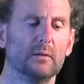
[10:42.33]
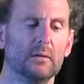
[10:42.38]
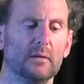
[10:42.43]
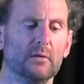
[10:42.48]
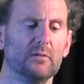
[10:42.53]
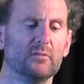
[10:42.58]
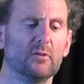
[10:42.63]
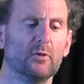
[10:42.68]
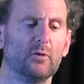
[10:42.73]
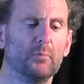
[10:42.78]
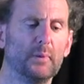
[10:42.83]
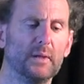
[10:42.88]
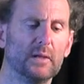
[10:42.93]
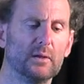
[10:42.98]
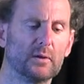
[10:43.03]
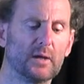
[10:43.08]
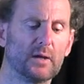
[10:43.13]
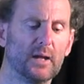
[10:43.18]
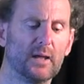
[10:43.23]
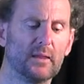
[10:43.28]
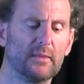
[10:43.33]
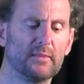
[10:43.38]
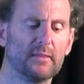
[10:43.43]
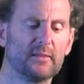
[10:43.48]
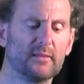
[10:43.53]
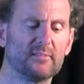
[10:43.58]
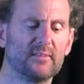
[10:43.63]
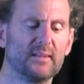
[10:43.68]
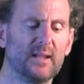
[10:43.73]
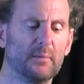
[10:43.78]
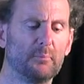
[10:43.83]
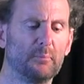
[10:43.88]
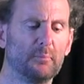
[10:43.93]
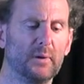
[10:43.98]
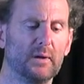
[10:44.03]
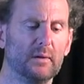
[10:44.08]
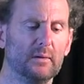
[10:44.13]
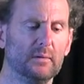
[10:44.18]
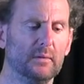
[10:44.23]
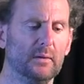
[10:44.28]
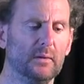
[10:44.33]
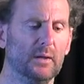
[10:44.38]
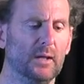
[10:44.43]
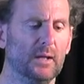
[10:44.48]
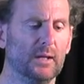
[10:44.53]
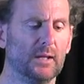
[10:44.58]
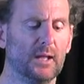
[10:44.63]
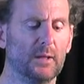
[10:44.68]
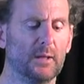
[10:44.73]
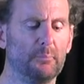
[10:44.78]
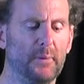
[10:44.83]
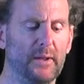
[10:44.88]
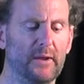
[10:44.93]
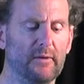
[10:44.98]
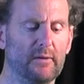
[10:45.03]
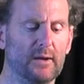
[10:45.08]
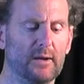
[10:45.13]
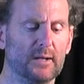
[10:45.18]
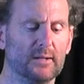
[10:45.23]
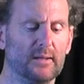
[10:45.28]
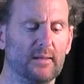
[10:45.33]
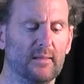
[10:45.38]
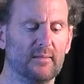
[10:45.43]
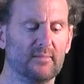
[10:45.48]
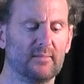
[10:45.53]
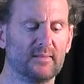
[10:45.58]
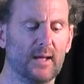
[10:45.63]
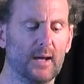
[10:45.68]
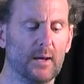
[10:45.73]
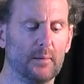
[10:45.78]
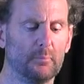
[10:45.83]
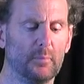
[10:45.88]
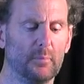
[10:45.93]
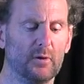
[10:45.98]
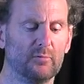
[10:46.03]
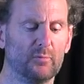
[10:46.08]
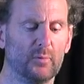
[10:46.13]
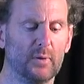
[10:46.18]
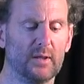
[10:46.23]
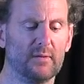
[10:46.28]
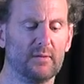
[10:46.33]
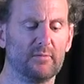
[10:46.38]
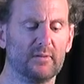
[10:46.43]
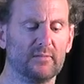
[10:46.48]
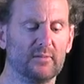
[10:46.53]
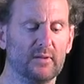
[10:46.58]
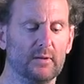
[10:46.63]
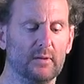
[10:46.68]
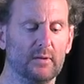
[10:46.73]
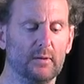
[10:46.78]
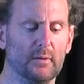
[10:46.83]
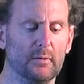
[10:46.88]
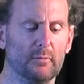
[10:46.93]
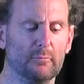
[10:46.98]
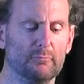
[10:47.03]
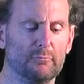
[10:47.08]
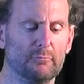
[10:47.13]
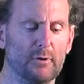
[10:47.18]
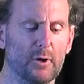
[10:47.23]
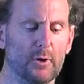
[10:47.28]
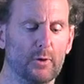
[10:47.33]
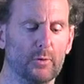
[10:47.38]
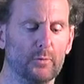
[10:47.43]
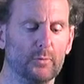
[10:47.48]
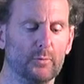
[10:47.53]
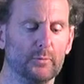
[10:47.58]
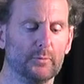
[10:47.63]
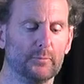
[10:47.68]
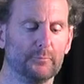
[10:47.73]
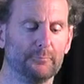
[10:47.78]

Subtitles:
So we'll be looking at this number and comparing it to the sum of whatever's in row